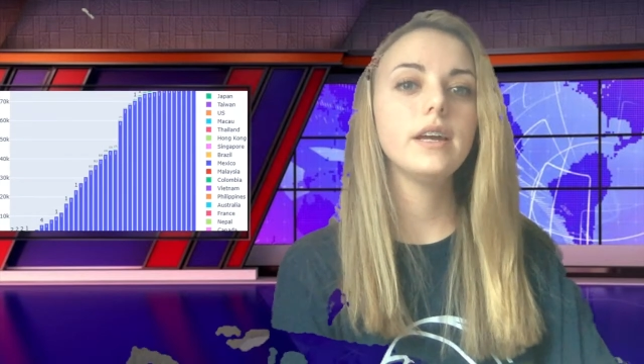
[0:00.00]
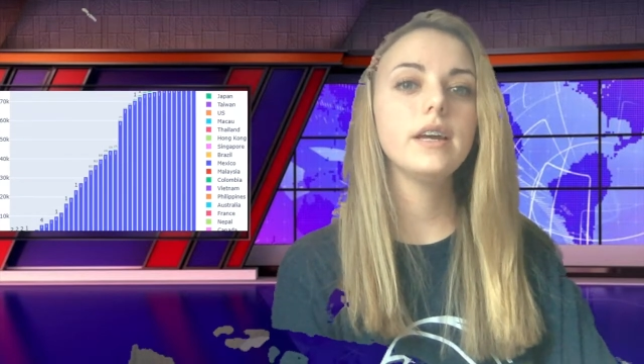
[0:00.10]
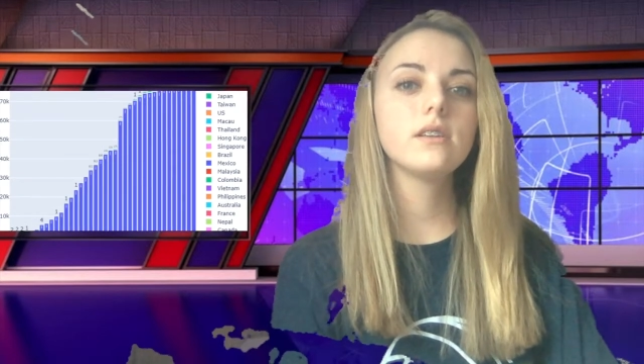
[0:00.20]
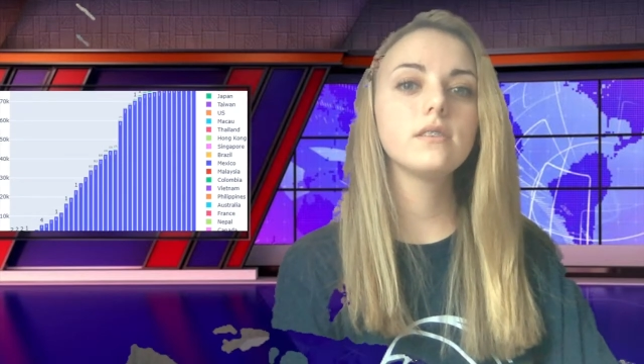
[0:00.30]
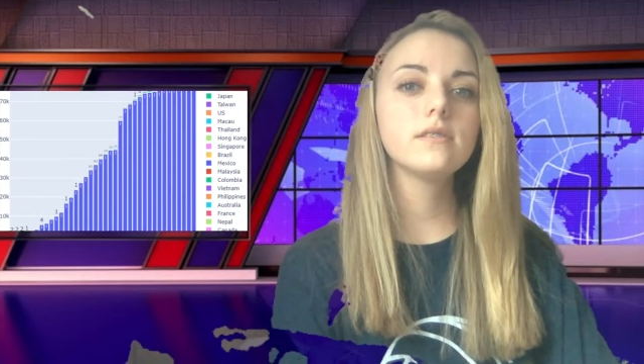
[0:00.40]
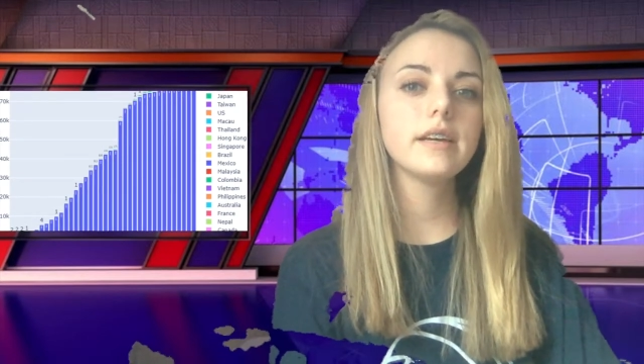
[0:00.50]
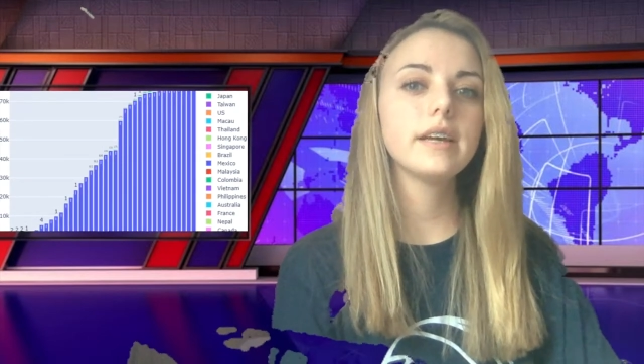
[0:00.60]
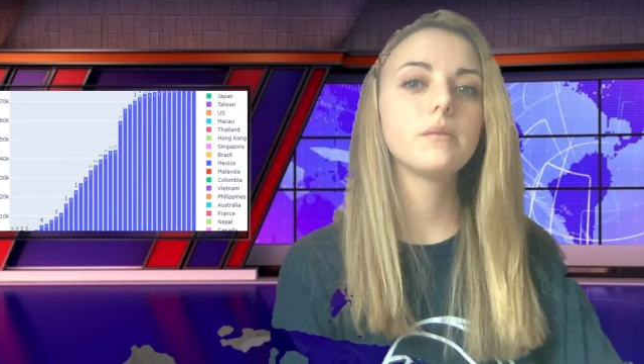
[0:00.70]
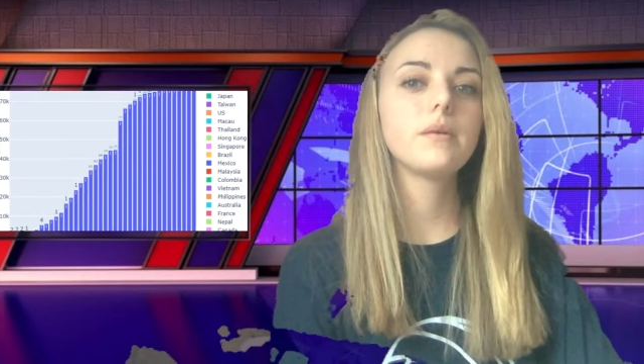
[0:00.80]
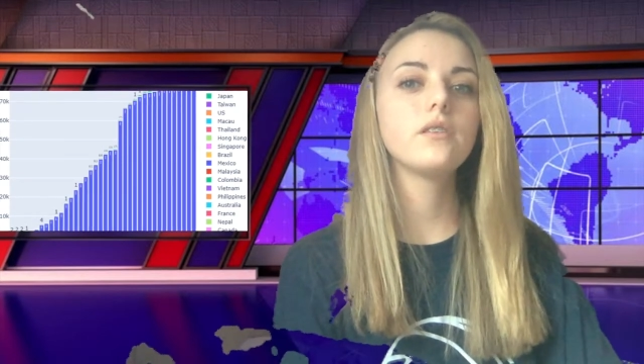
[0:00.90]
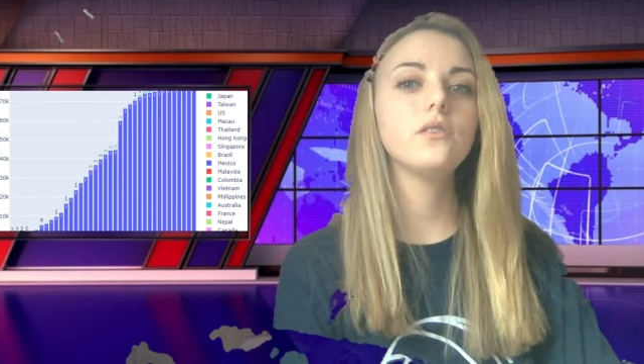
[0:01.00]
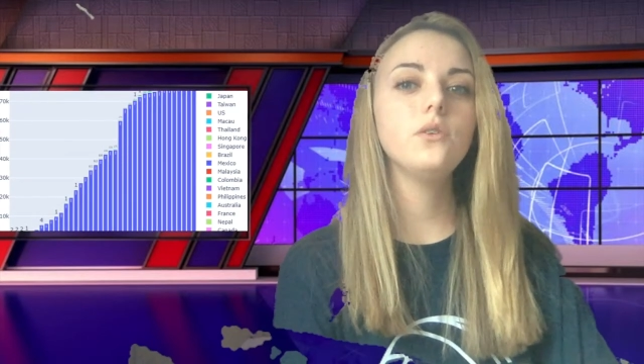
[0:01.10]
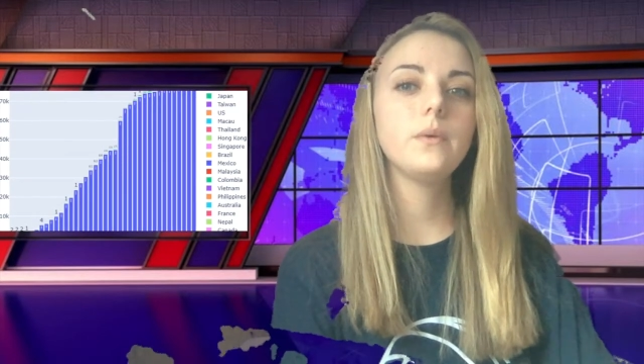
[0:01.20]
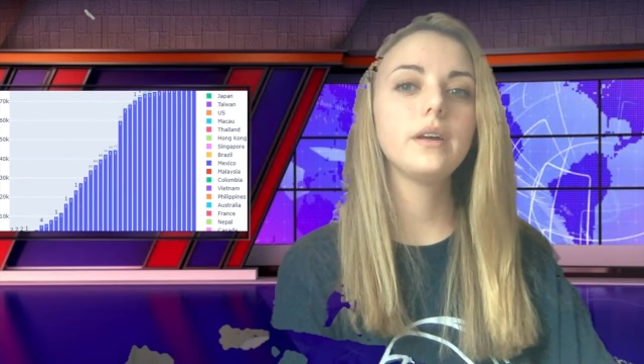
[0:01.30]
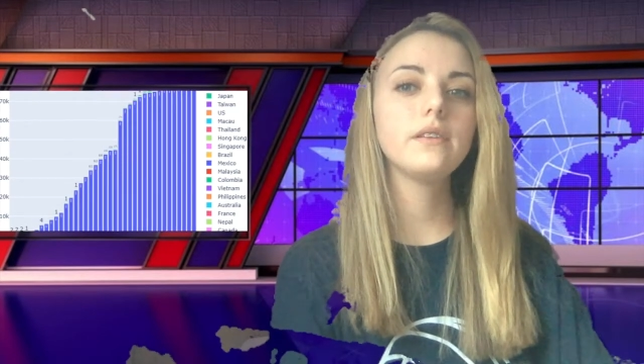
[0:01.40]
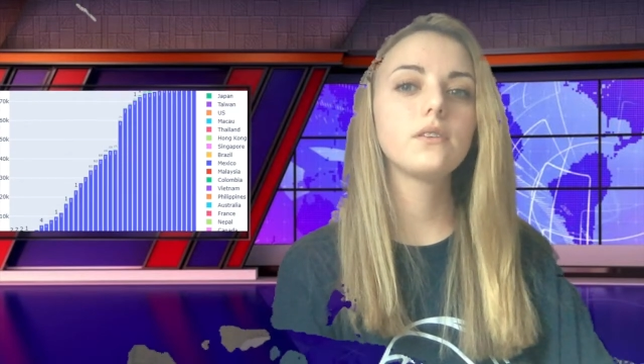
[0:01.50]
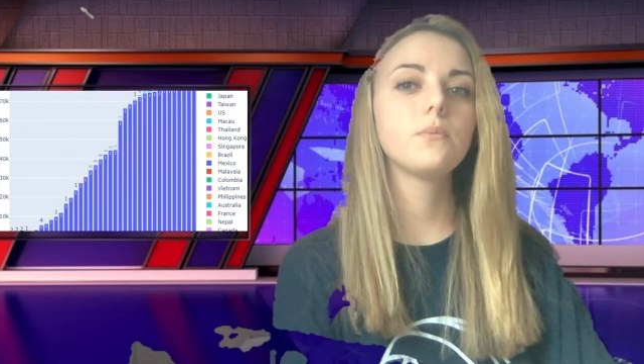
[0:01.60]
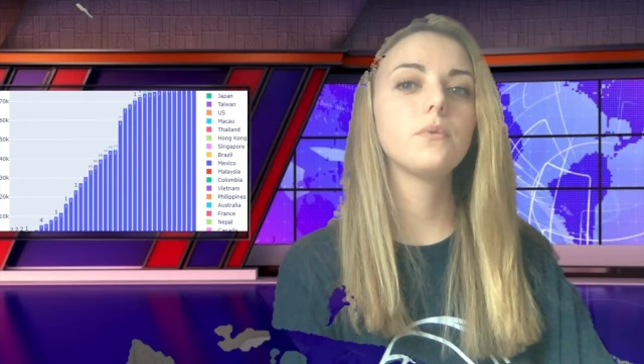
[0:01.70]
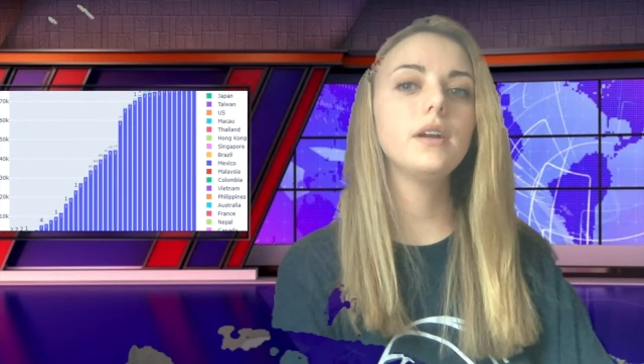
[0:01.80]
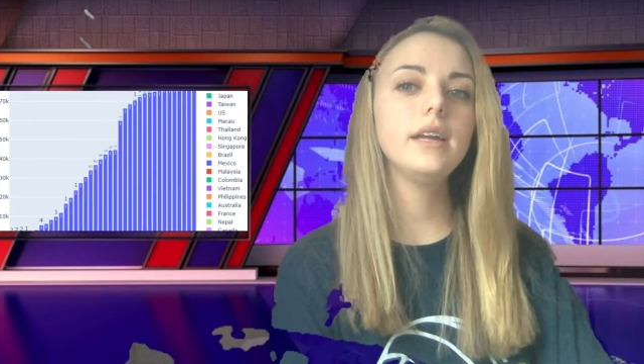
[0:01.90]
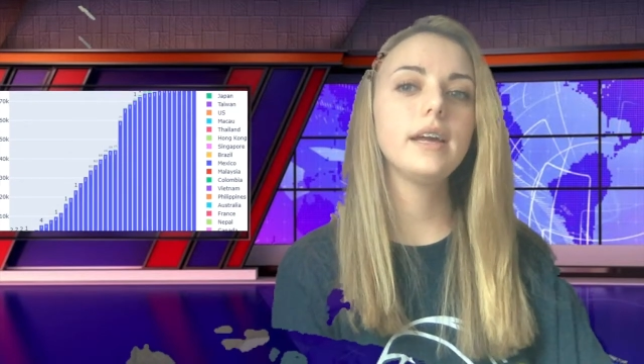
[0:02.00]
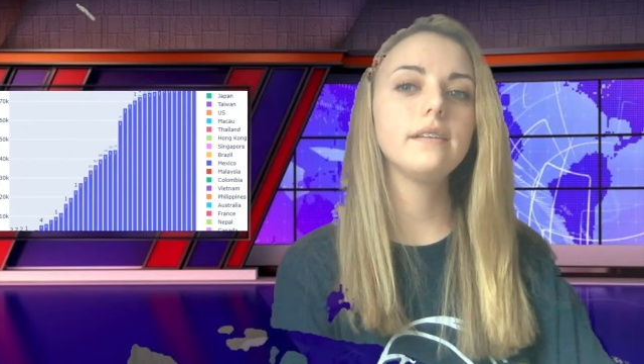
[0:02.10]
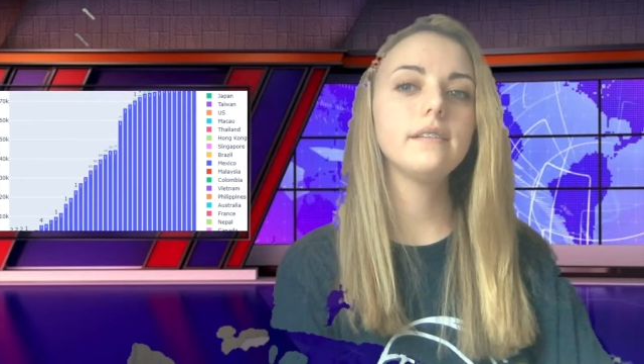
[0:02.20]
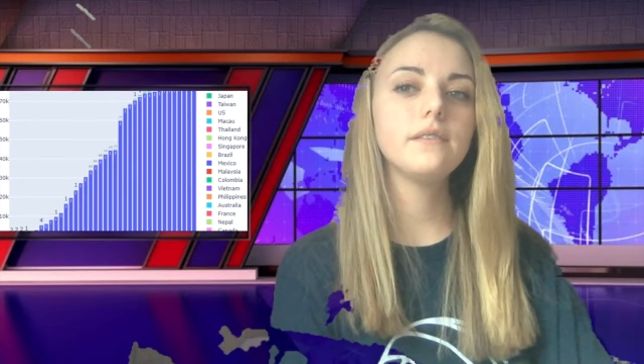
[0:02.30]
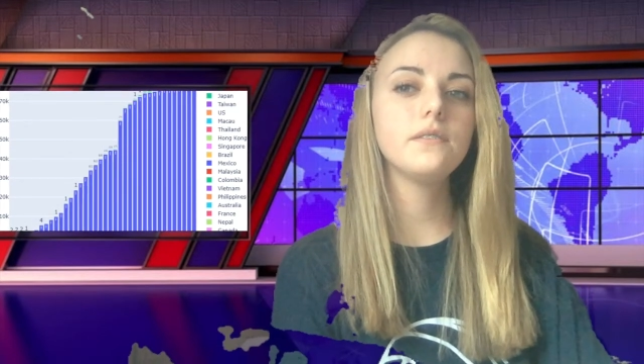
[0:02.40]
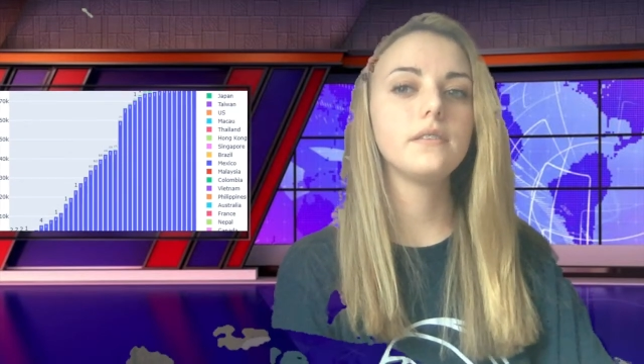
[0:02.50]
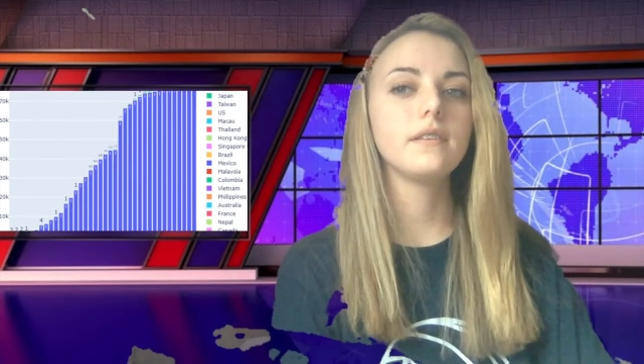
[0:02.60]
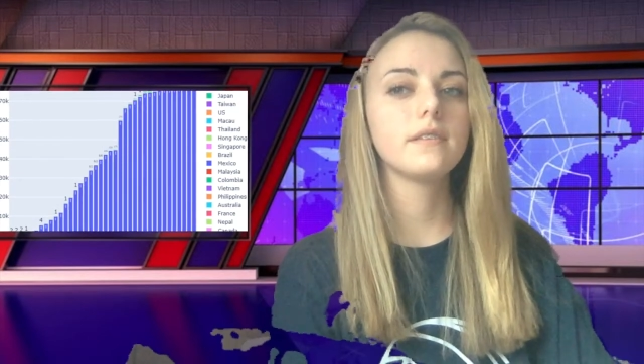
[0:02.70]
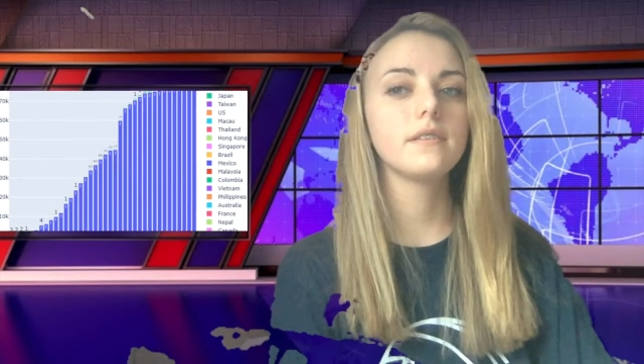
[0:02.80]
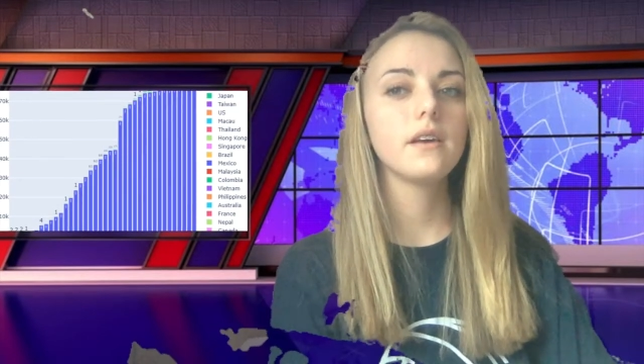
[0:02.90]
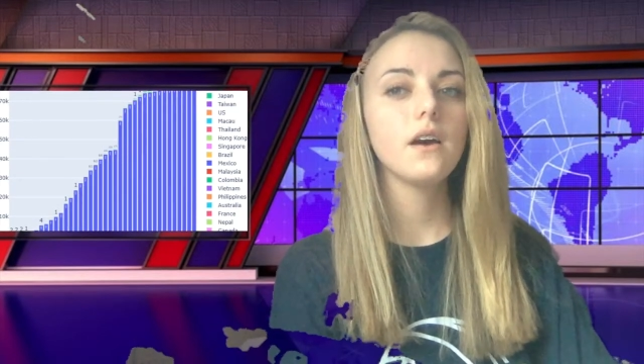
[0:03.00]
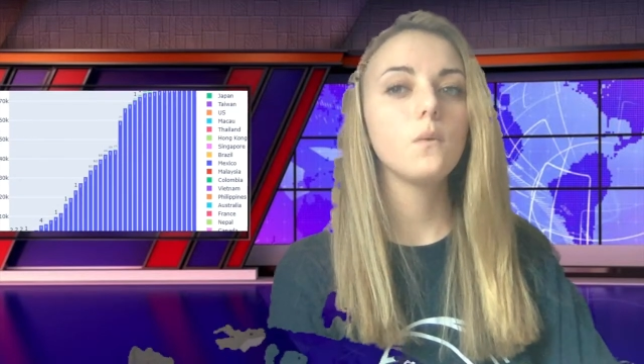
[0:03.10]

it looks like in about two weeks the reported cases of diseases